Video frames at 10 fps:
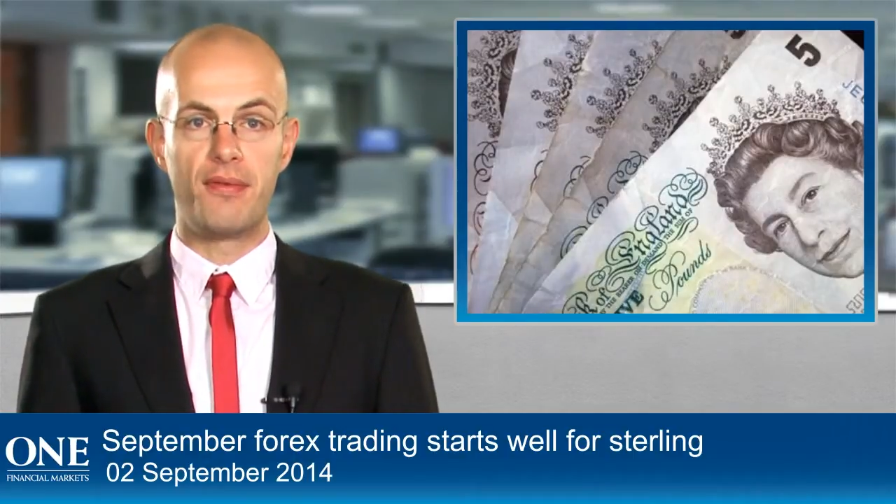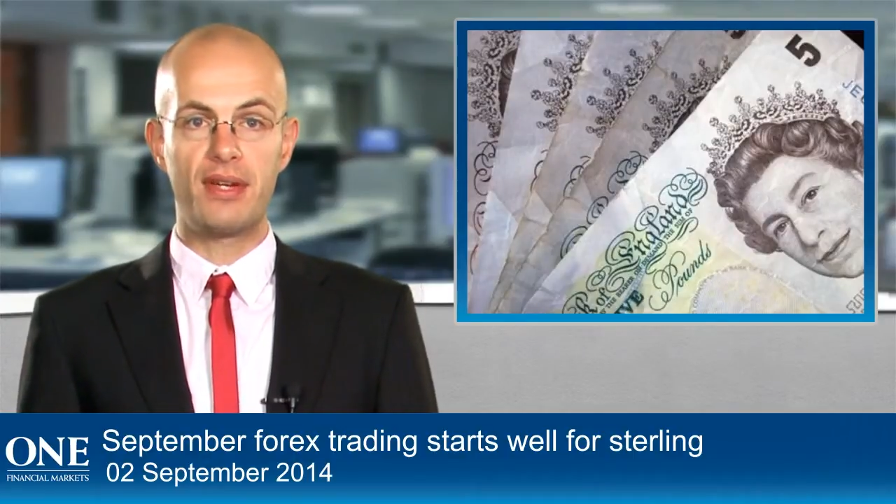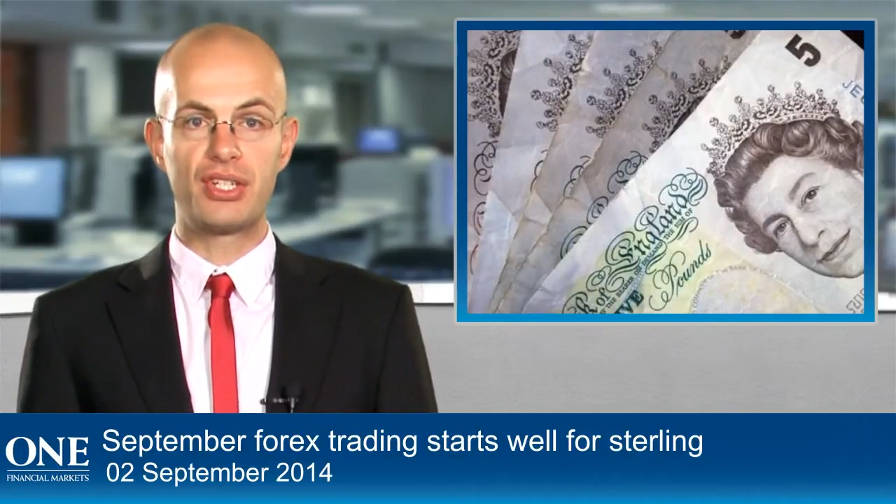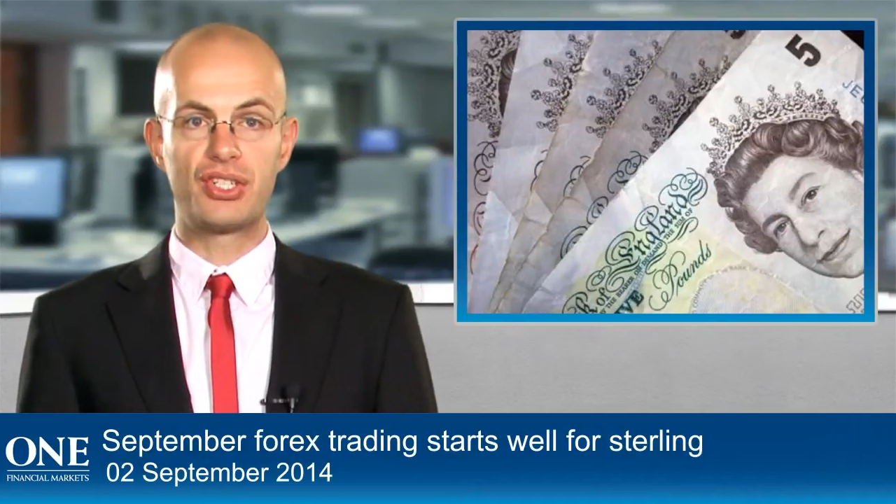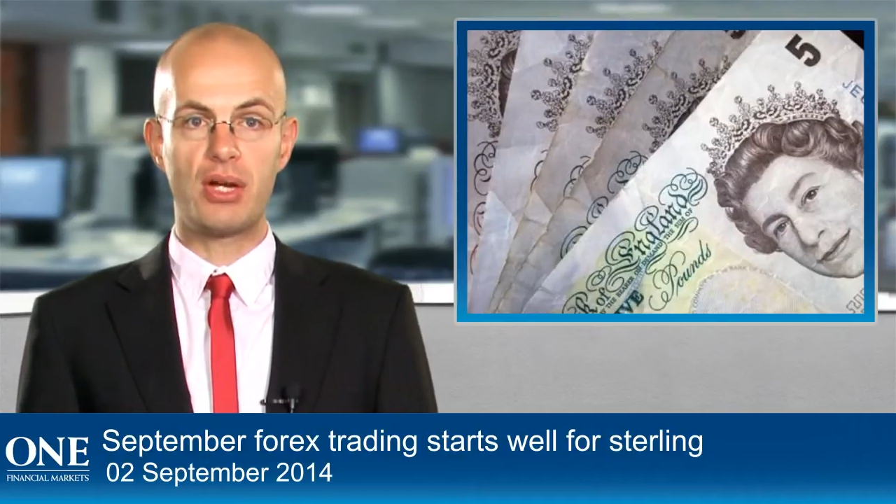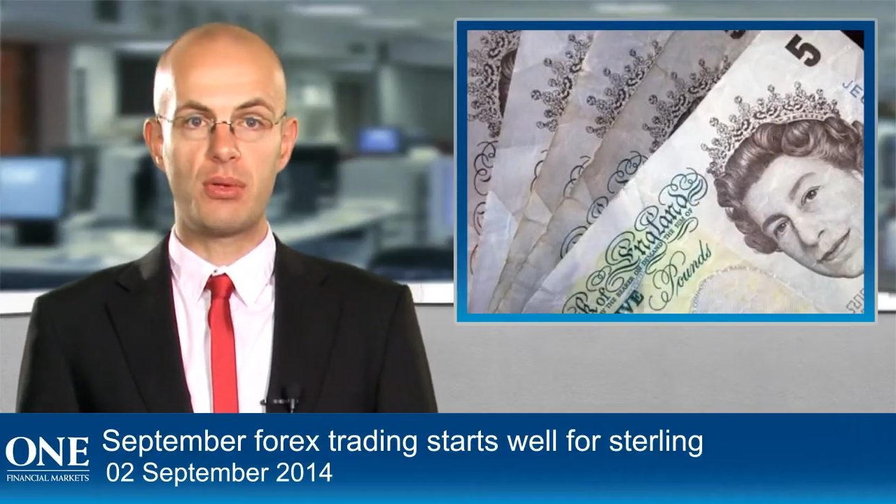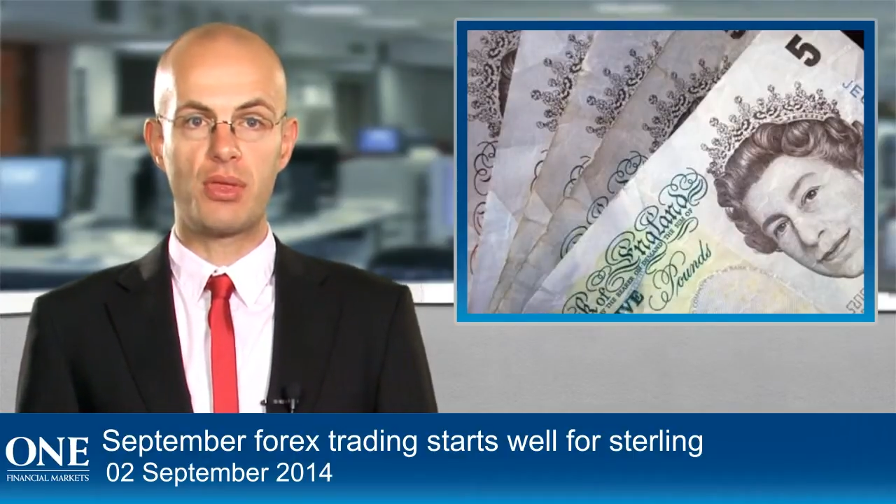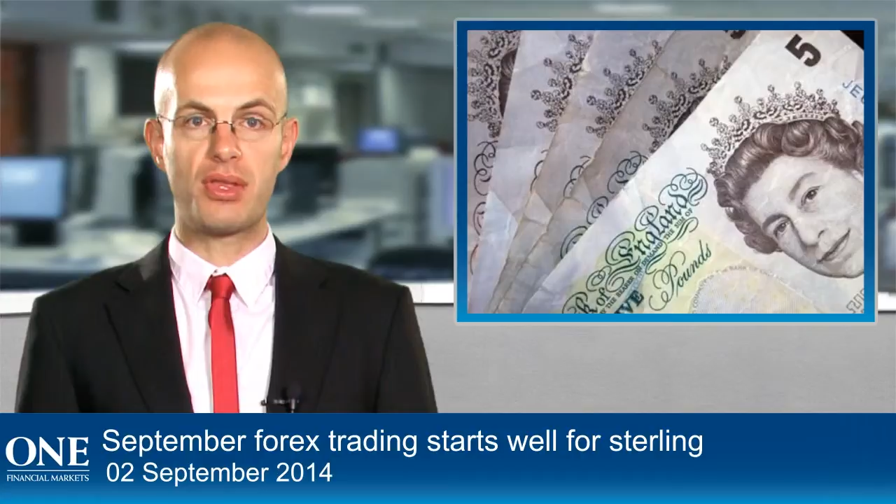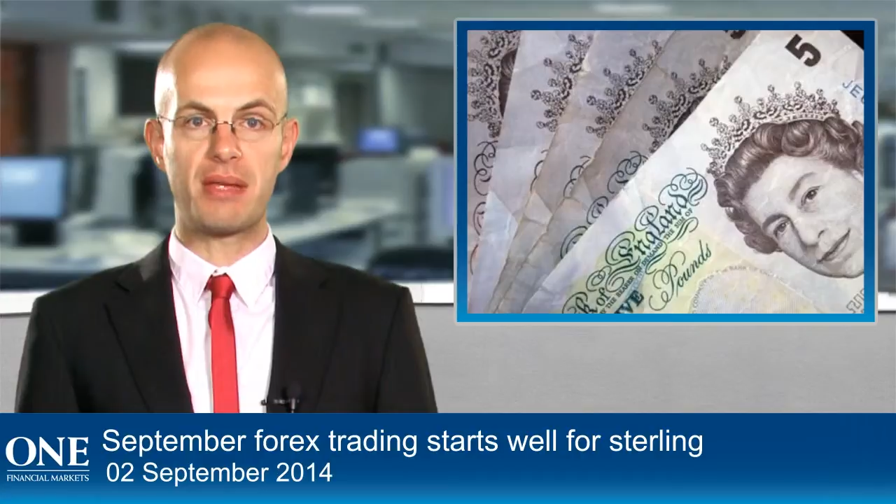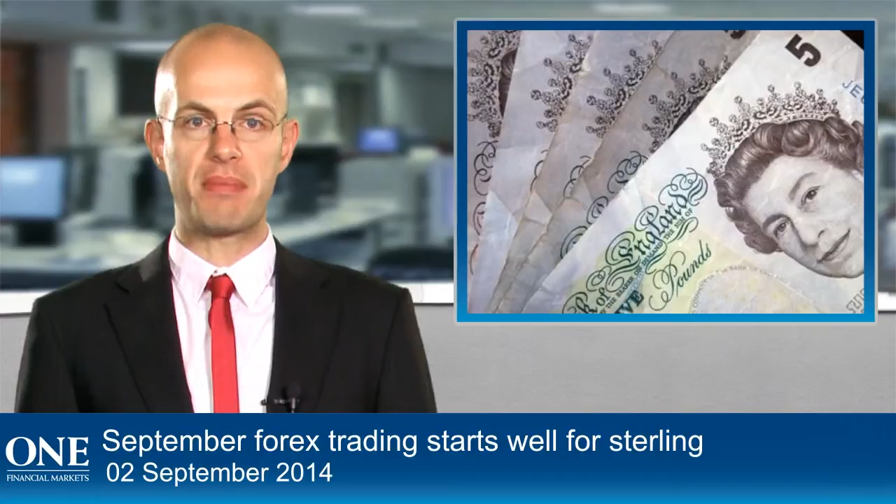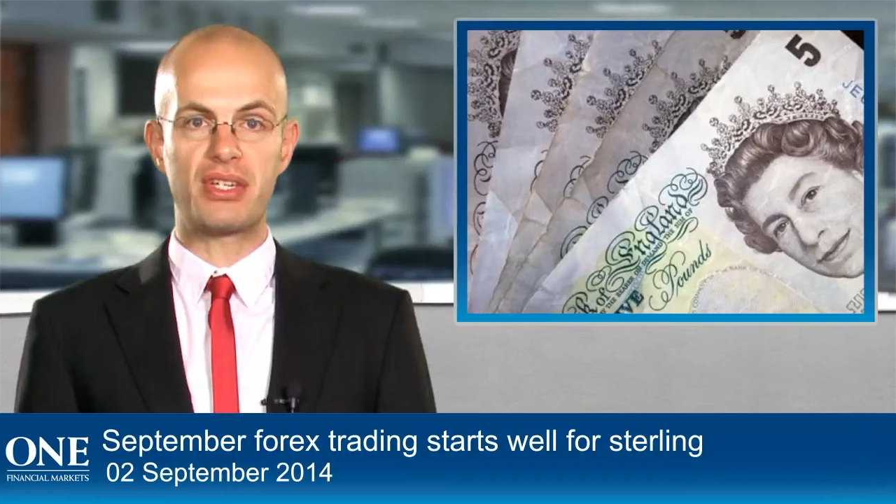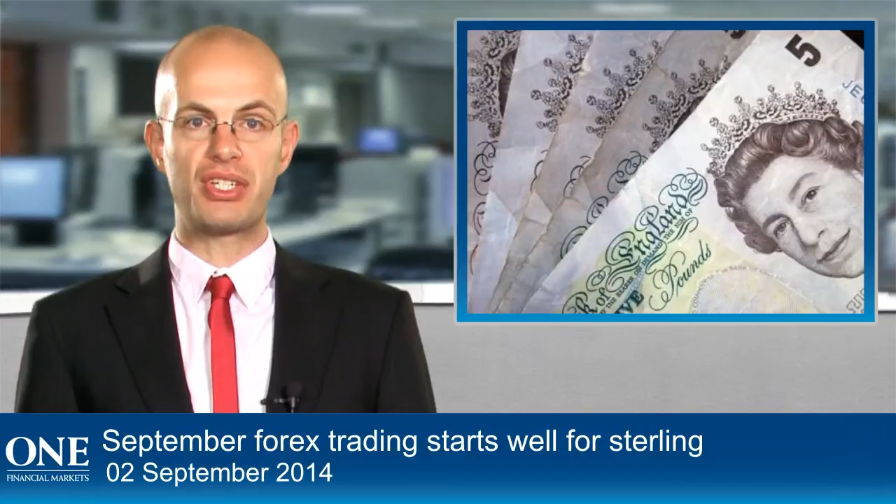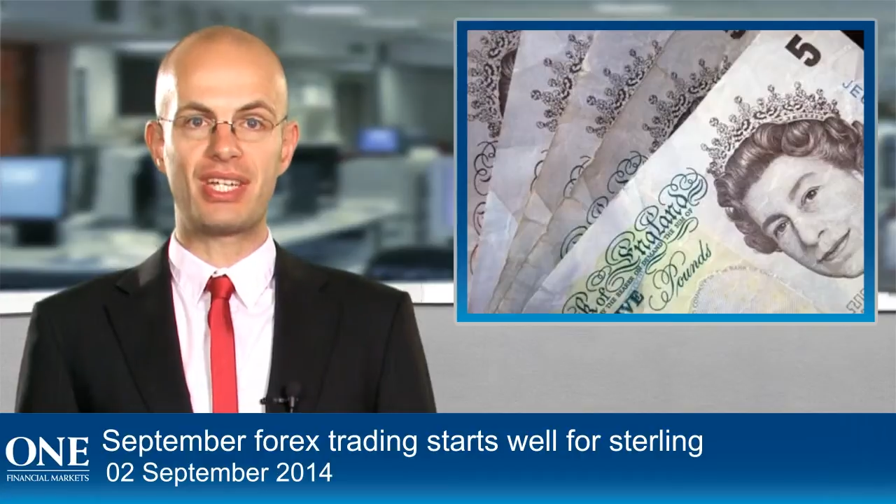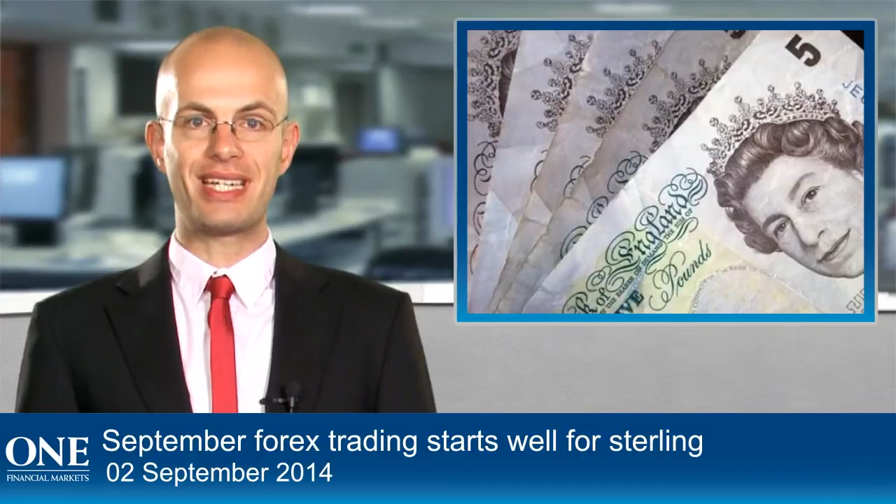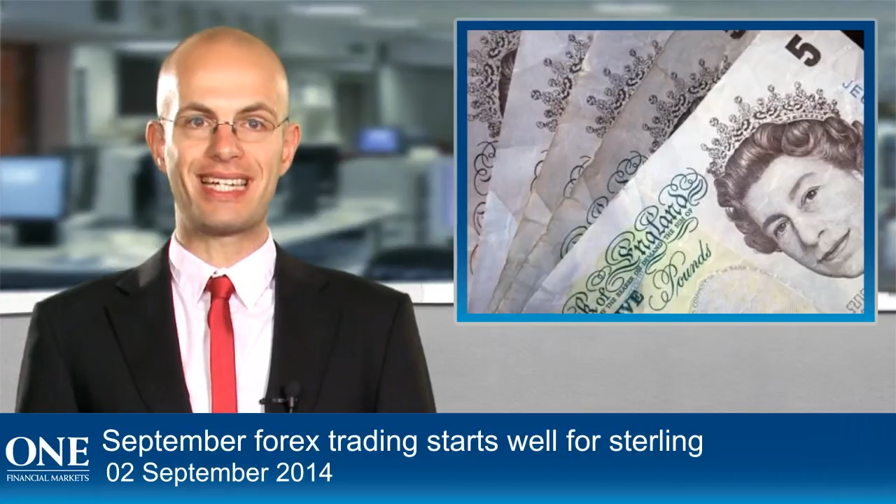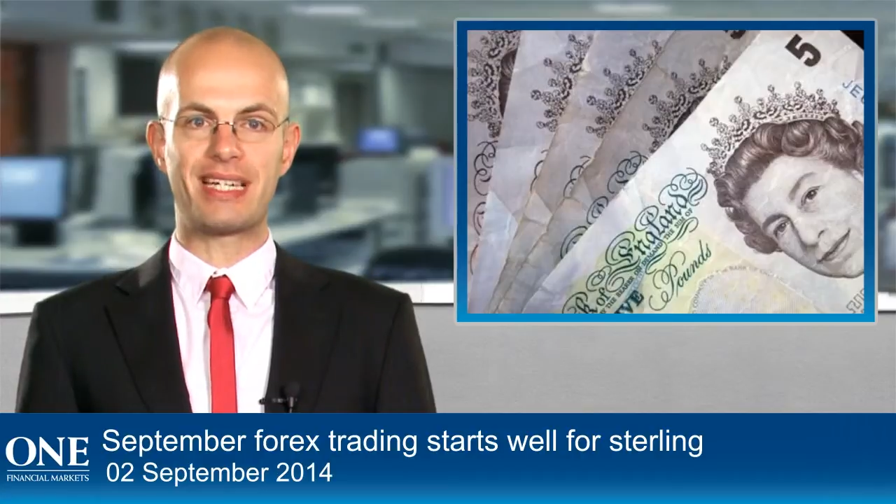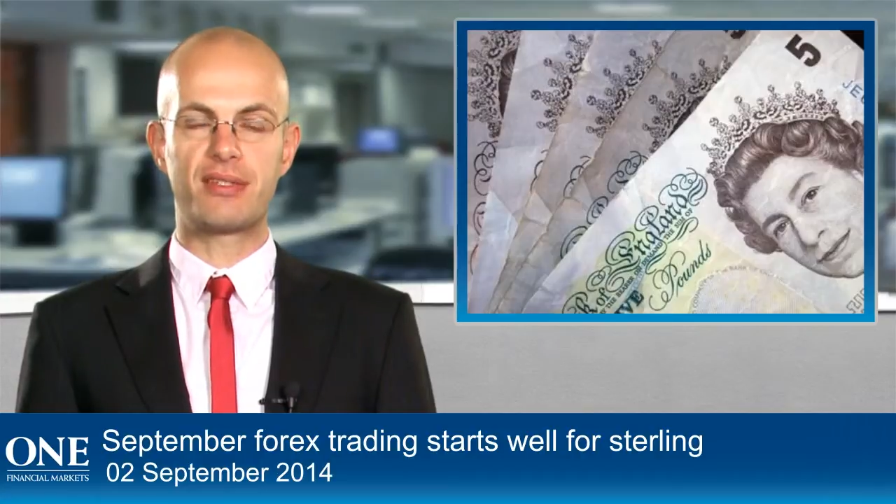Figures showed that the measure ticked down